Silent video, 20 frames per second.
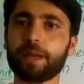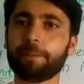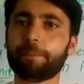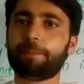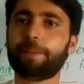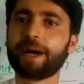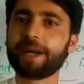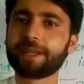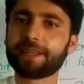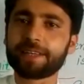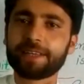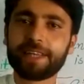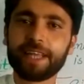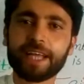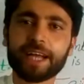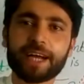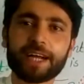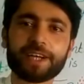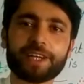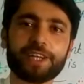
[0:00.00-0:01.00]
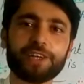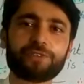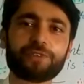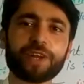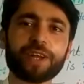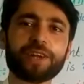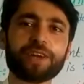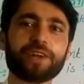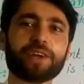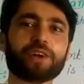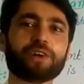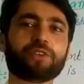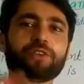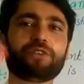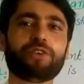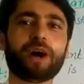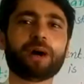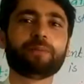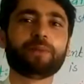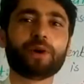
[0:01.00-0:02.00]
but they are
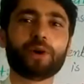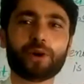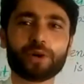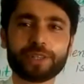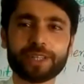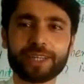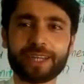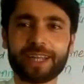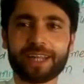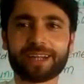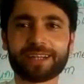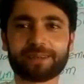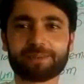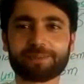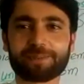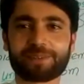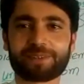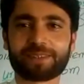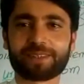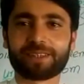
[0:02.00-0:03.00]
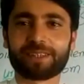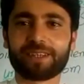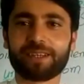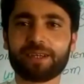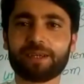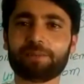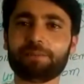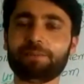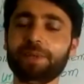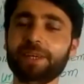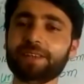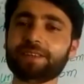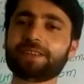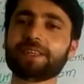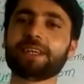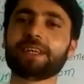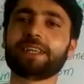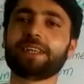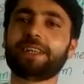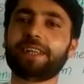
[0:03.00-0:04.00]
different from other atoms.
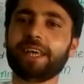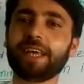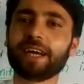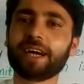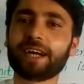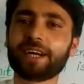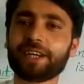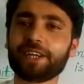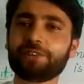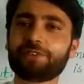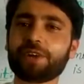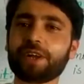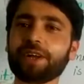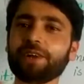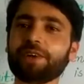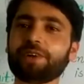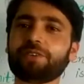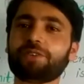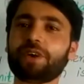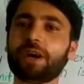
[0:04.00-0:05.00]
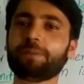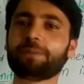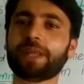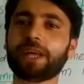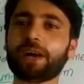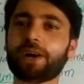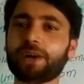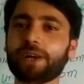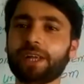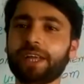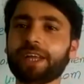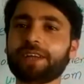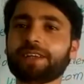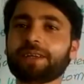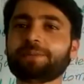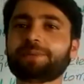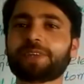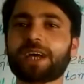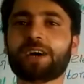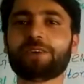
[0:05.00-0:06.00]
Means they are different from the
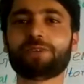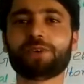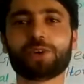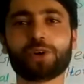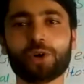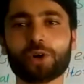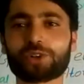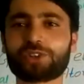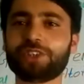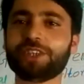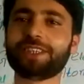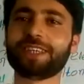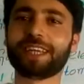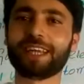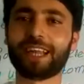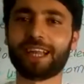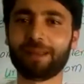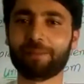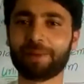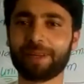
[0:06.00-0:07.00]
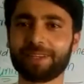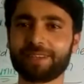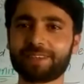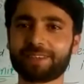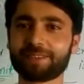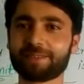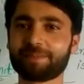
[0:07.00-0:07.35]
atoms of oxygen element.